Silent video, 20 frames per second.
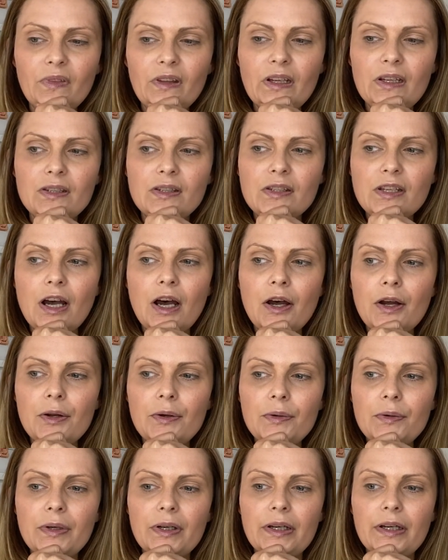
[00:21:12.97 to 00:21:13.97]

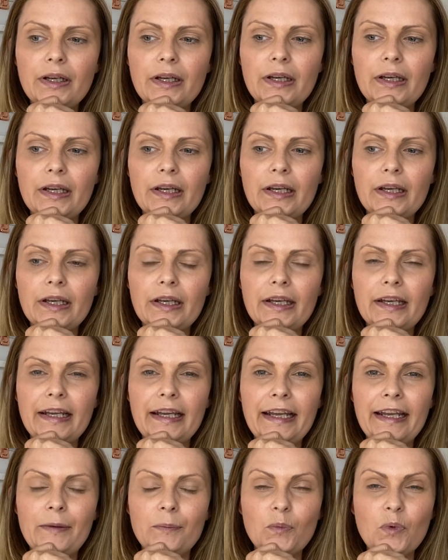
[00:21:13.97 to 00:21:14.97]
so
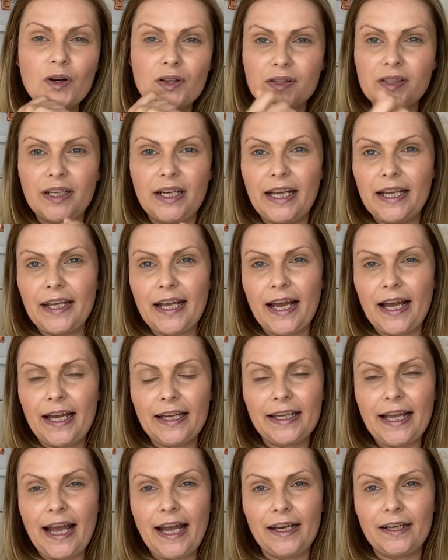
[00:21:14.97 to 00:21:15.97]
it wasn't
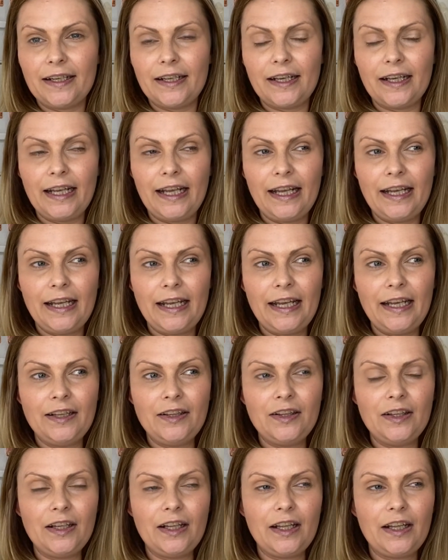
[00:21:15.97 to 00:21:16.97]
again
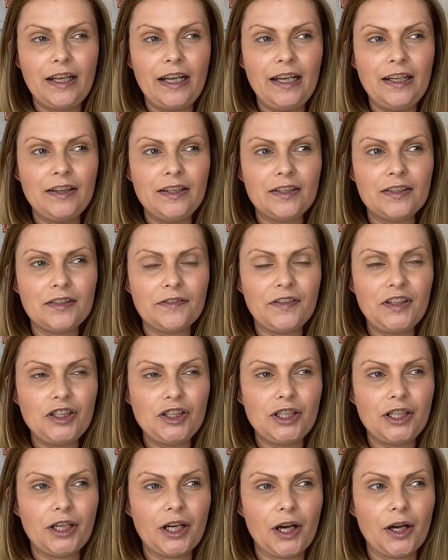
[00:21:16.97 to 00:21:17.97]
in in the Da
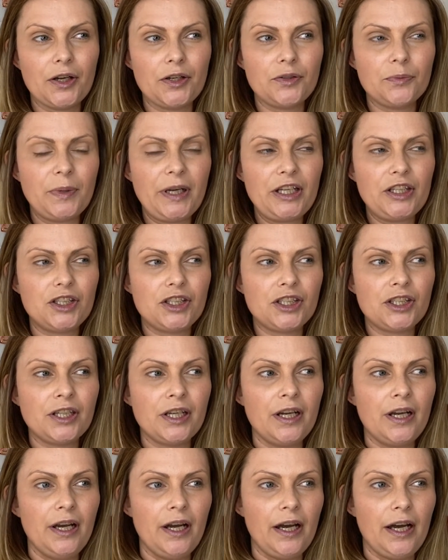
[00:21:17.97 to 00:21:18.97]
Vinci Code, which
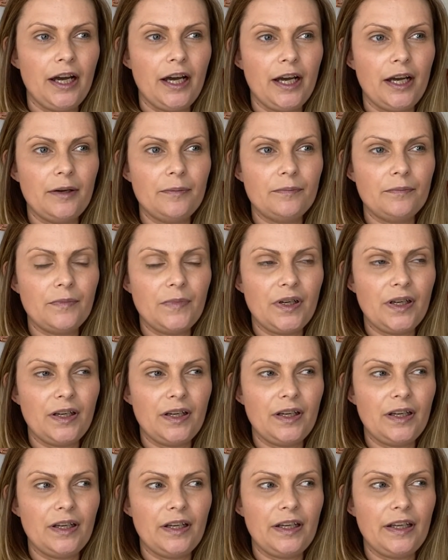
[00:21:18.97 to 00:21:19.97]
um,
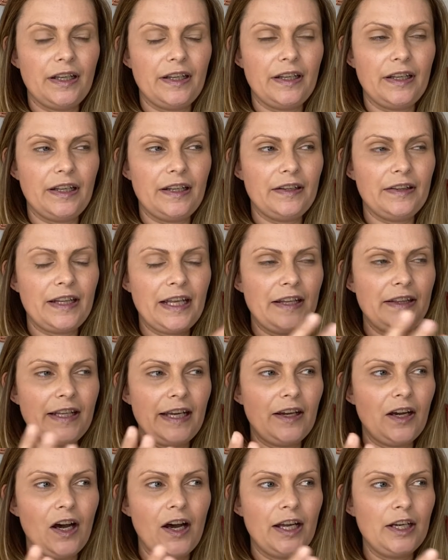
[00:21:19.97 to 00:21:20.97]
they
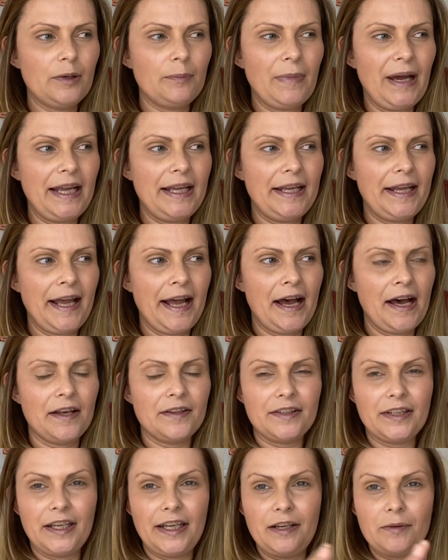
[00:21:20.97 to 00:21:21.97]
kind of make out
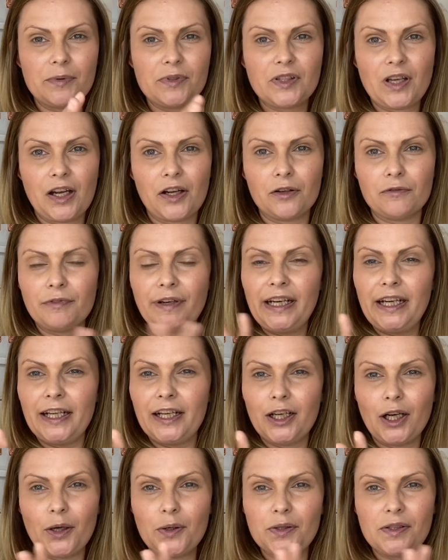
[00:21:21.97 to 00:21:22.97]
that it was like a really
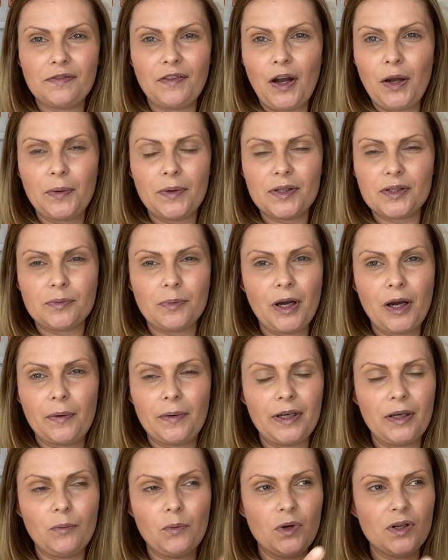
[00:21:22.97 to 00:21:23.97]
close vote as well,
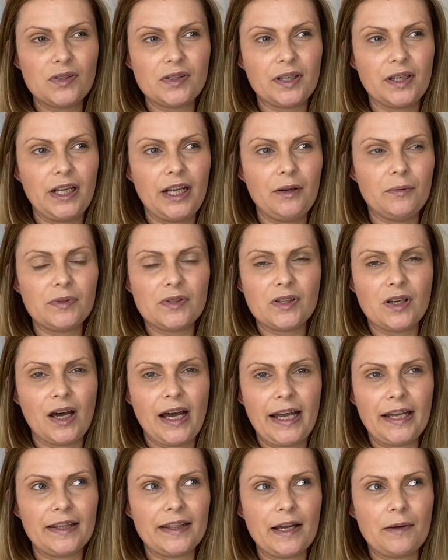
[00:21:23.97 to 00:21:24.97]
and it wasn't. It was
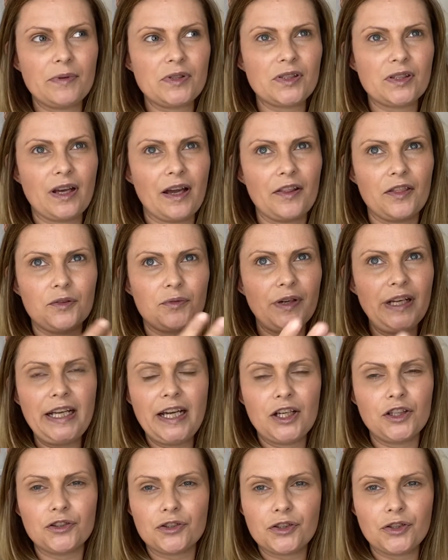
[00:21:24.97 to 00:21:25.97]
like there was like three
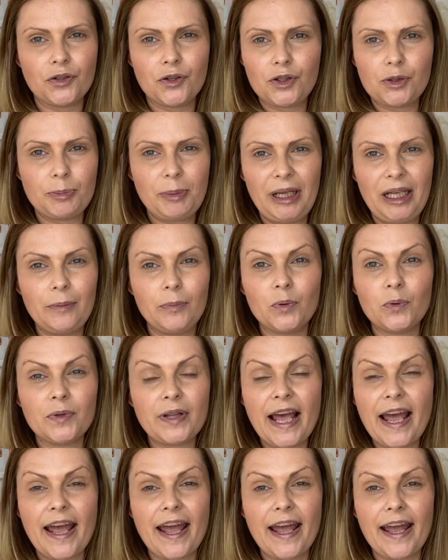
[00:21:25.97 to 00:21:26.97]
hundred odd people
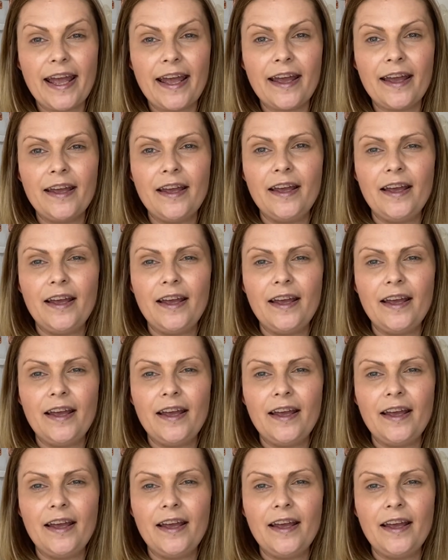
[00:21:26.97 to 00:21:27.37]
there,